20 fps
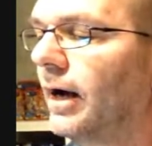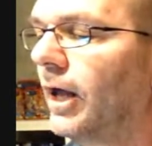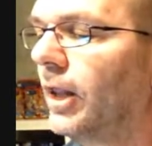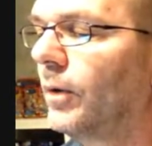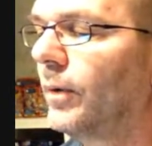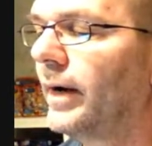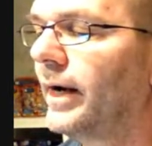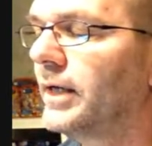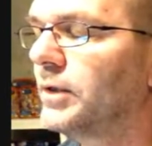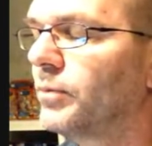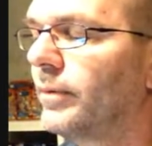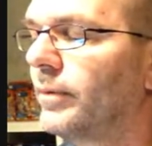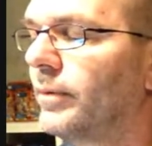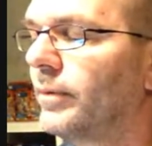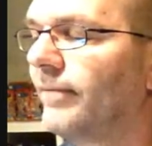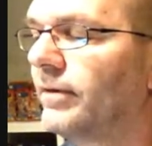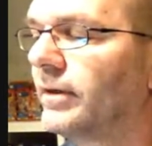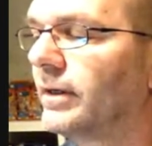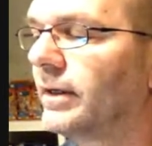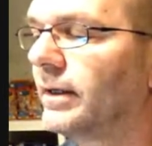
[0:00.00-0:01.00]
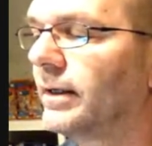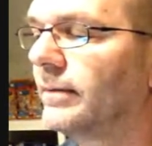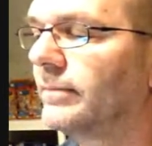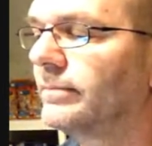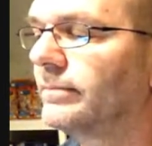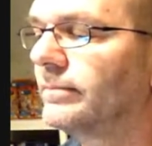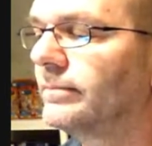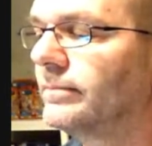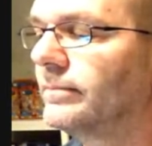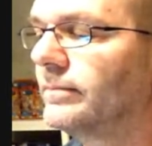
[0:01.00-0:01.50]
Otherwise, might have to
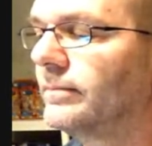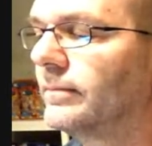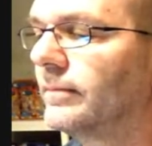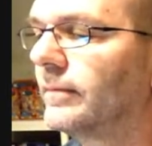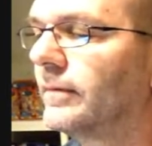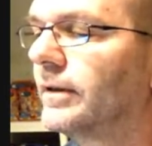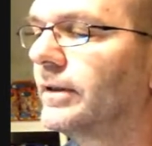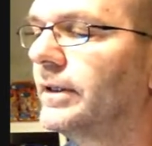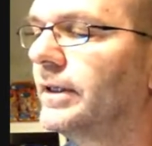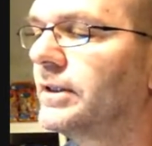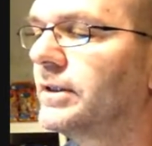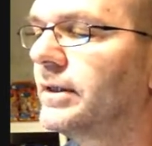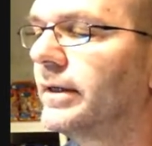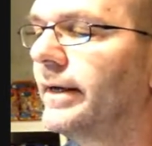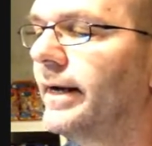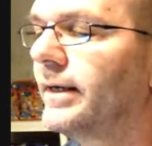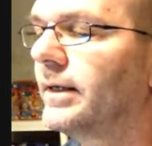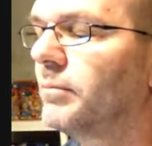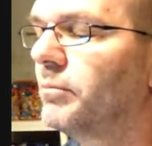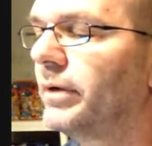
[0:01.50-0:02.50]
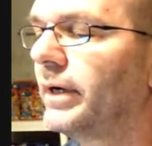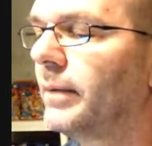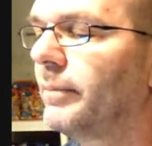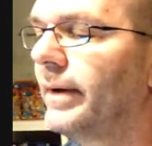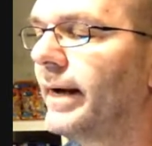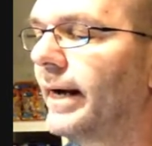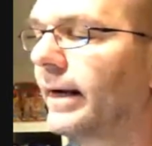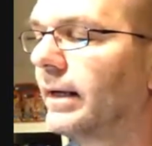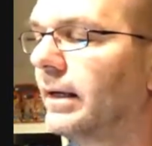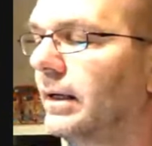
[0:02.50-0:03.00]
disconnect and bring
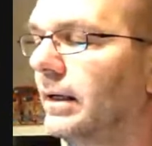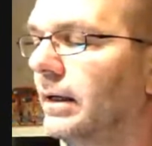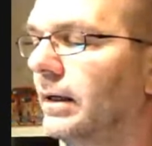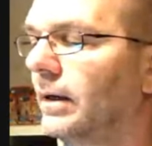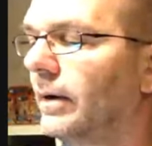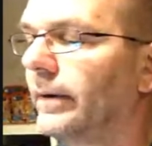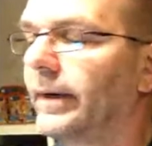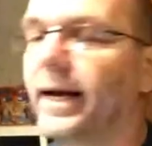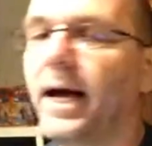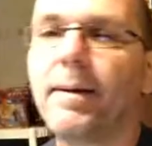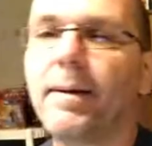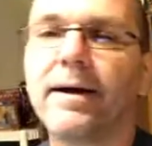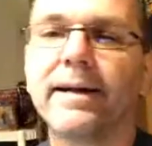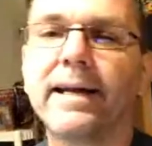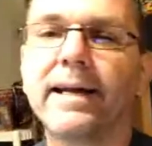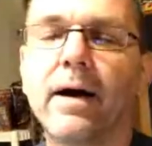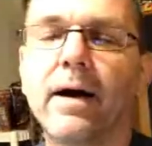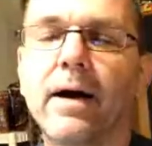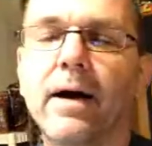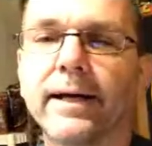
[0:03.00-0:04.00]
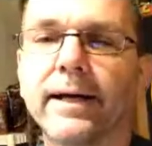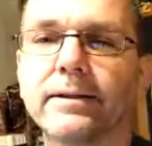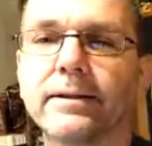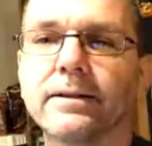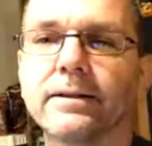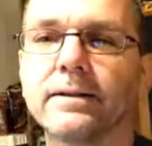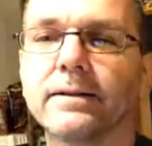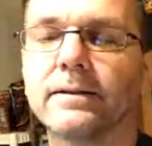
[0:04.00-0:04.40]
back. Okay, how about now, X?